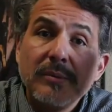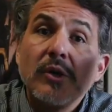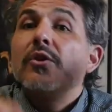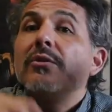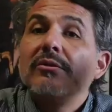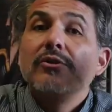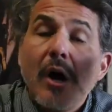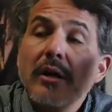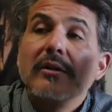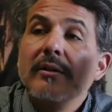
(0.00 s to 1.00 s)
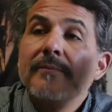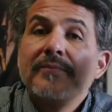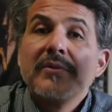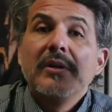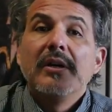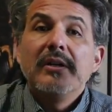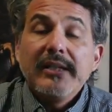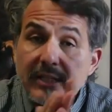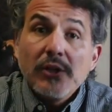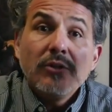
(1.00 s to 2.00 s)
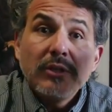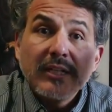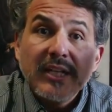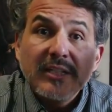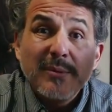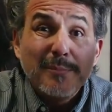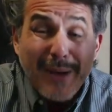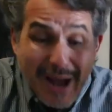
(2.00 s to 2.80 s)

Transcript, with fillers: but her daughter, uh, it's in her te textbook.